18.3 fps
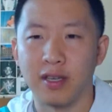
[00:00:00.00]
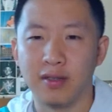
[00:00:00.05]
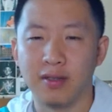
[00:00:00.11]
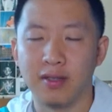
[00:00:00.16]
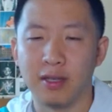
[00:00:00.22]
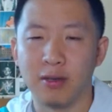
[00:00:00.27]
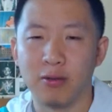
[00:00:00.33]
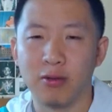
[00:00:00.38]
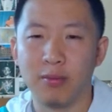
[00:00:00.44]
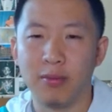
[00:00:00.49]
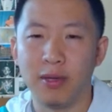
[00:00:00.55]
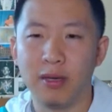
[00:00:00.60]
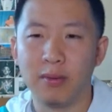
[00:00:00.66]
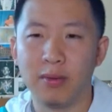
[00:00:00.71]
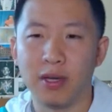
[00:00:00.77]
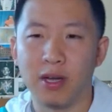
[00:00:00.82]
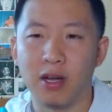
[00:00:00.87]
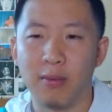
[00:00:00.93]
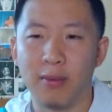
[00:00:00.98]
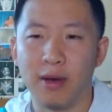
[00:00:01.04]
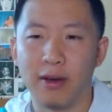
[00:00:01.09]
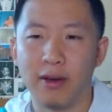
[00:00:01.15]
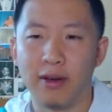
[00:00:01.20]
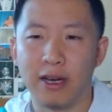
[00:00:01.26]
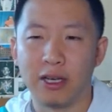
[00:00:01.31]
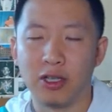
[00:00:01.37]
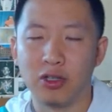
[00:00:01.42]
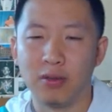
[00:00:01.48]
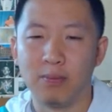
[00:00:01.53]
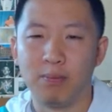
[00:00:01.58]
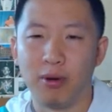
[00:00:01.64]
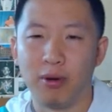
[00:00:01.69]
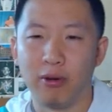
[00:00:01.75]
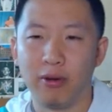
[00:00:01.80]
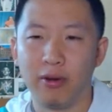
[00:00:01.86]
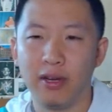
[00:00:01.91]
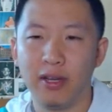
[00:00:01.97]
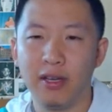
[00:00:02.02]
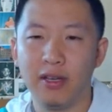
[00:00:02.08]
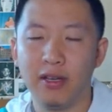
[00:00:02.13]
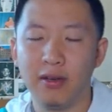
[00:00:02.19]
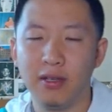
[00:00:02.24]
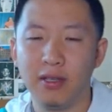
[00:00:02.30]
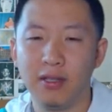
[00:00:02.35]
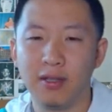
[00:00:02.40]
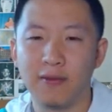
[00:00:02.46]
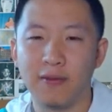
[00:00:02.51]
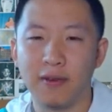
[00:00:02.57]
Incineroar being able to come out and actually burn it is